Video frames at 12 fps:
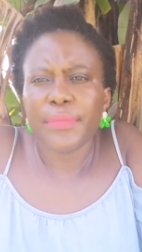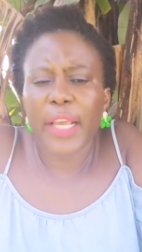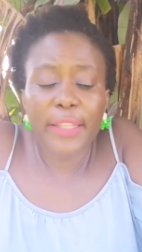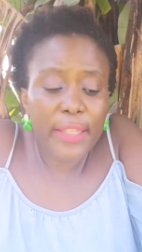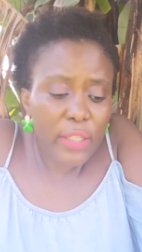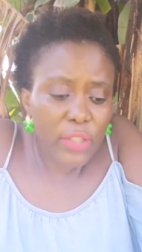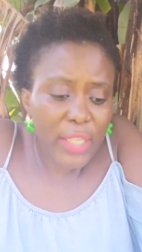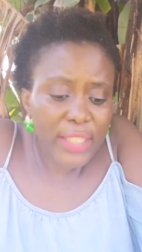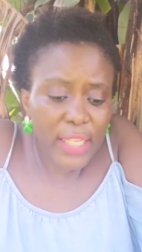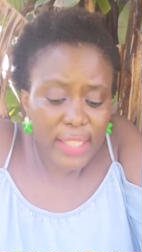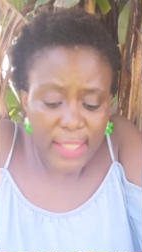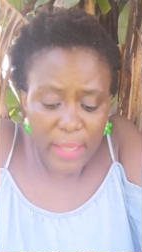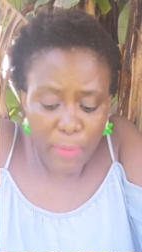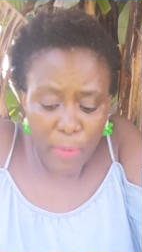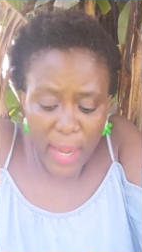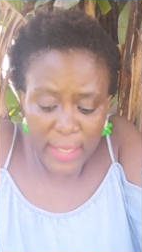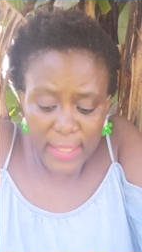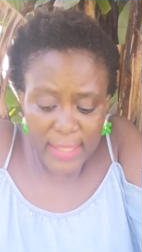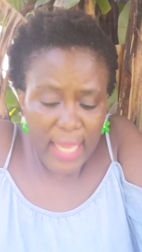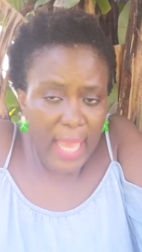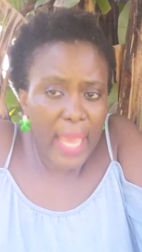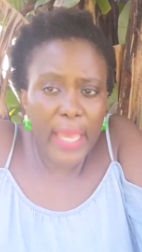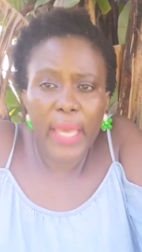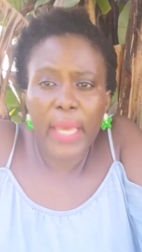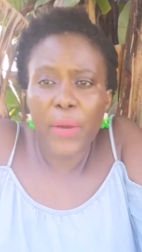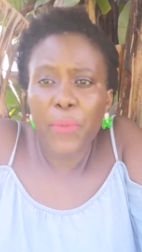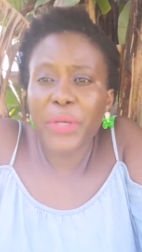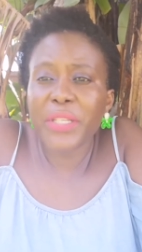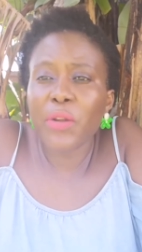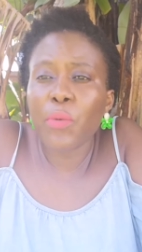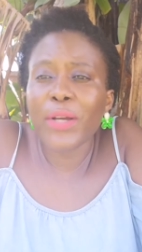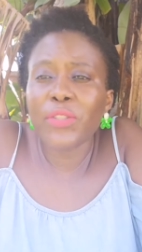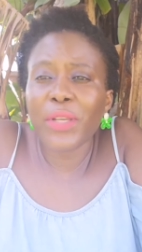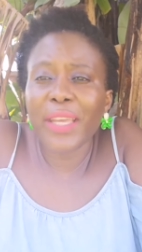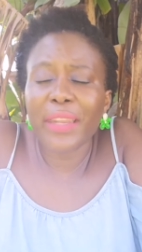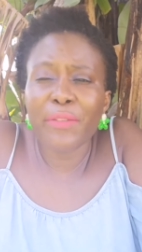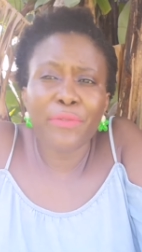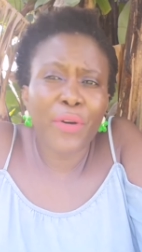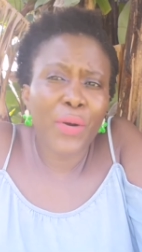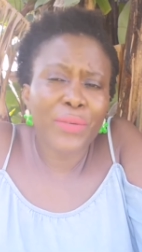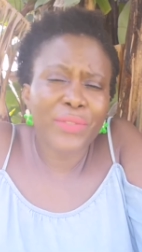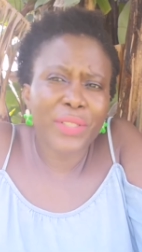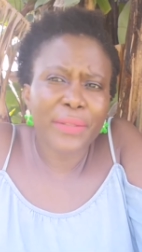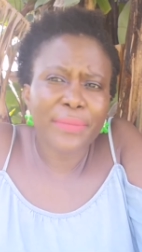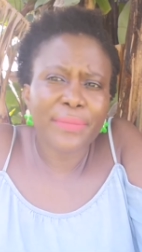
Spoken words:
And then they just keep quiet. They say, we didn't want to get involved.